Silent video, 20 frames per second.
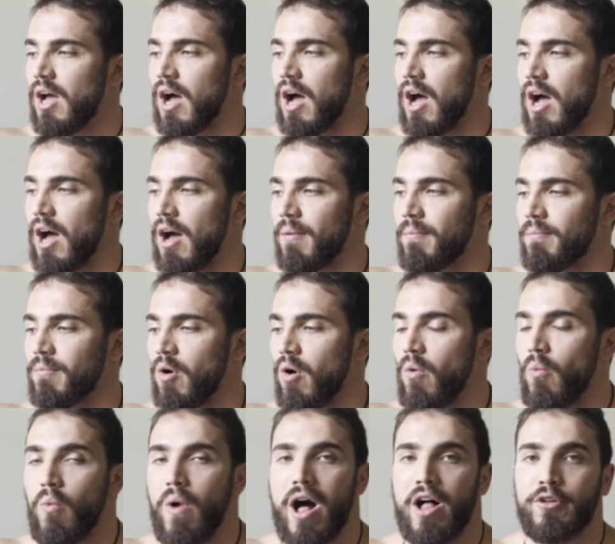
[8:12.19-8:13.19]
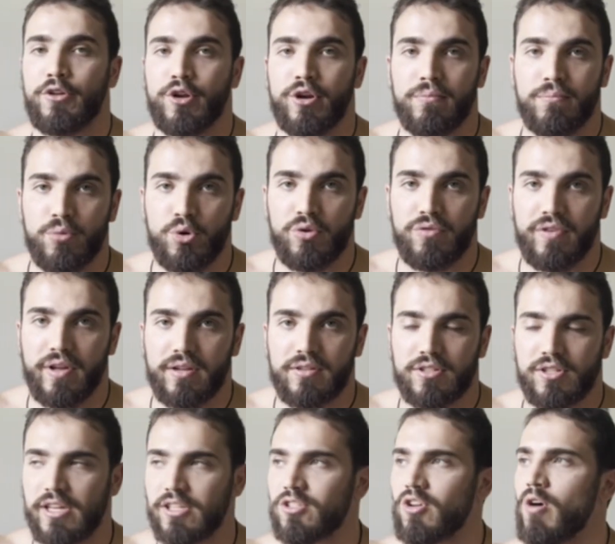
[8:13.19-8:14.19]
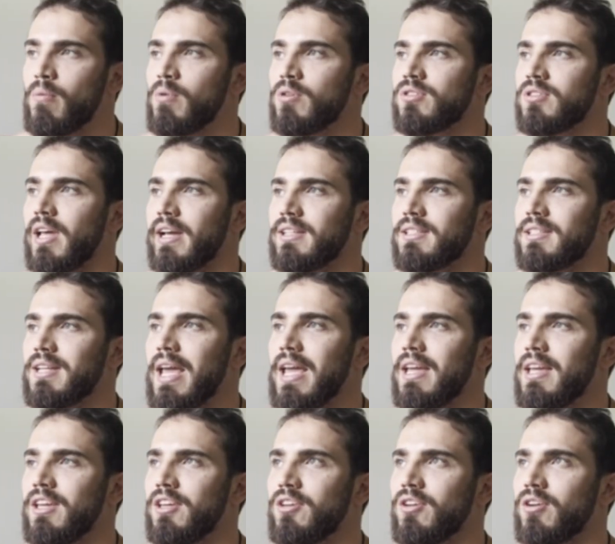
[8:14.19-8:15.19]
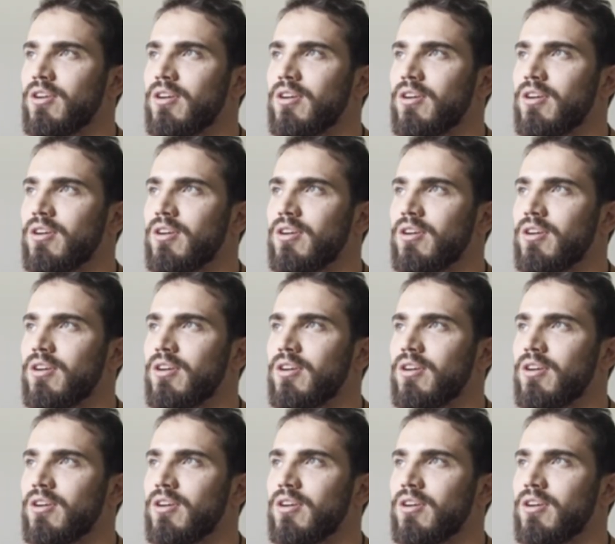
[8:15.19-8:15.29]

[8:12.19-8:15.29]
while you're moving. So it's almost like training